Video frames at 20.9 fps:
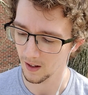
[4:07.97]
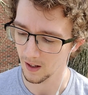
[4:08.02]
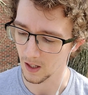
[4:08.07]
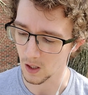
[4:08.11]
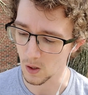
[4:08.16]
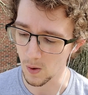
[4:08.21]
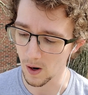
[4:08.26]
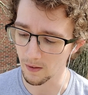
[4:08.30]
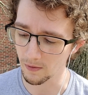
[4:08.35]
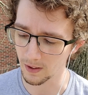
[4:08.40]

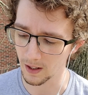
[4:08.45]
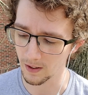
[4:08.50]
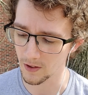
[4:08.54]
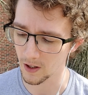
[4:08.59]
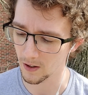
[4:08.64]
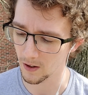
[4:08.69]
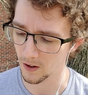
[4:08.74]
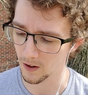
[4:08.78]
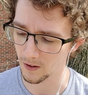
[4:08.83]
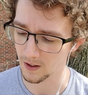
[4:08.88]
You have lived
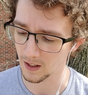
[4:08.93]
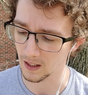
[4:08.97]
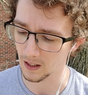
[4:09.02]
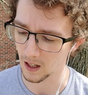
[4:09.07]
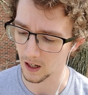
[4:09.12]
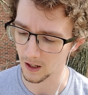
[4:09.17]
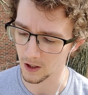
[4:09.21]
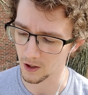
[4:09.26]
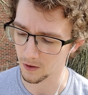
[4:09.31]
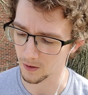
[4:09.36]
on earth in
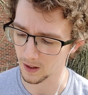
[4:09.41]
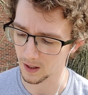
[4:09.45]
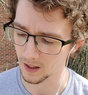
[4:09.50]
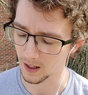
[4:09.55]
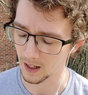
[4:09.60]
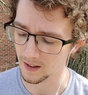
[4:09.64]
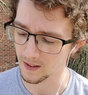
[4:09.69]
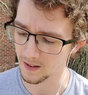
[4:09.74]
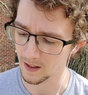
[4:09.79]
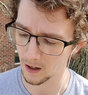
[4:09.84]
luxury
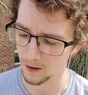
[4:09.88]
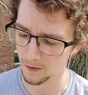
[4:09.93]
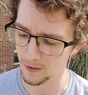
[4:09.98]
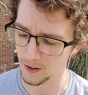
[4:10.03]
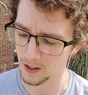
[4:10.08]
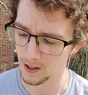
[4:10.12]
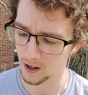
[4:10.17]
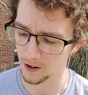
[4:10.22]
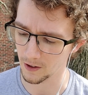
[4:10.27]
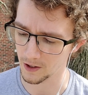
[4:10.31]
and
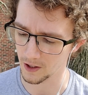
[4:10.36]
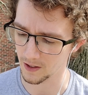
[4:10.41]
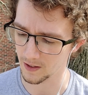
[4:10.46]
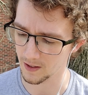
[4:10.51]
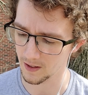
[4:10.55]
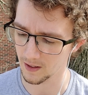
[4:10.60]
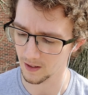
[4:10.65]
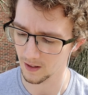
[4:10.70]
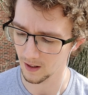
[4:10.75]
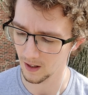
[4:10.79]

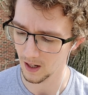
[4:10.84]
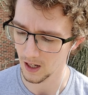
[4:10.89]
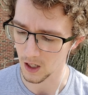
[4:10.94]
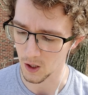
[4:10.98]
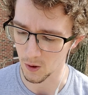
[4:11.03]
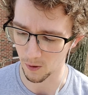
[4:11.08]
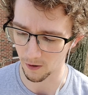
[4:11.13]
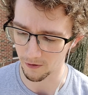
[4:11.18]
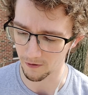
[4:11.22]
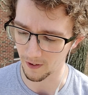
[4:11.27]
self-indulgence.
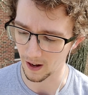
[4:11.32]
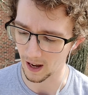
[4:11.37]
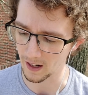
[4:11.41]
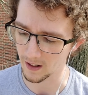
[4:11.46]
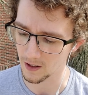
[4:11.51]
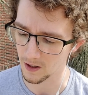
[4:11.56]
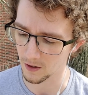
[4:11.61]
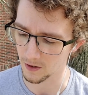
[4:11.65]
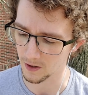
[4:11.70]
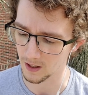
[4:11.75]
You have
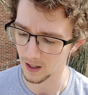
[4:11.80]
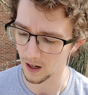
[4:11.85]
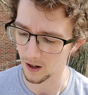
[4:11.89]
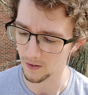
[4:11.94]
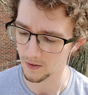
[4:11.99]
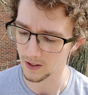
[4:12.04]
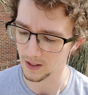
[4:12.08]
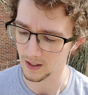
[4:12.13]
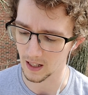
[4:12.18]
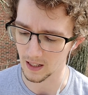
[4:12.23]
fattened
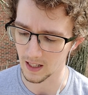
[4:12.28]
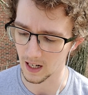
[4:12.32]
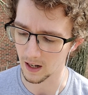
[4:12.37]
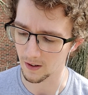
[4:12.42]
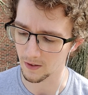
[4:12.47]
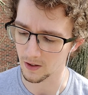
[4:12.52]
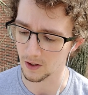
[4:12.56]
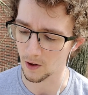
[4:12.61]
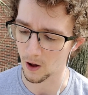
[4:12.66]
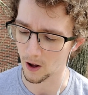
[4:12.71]
yourselves in the day
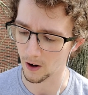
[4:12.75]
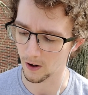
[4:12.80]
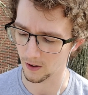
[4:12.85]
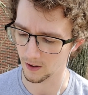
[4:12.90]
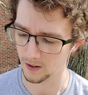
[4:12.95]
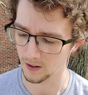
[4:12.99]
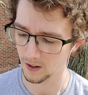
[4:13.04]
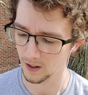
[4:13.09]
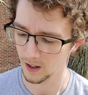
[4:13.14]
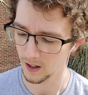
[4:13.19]
of slaughter.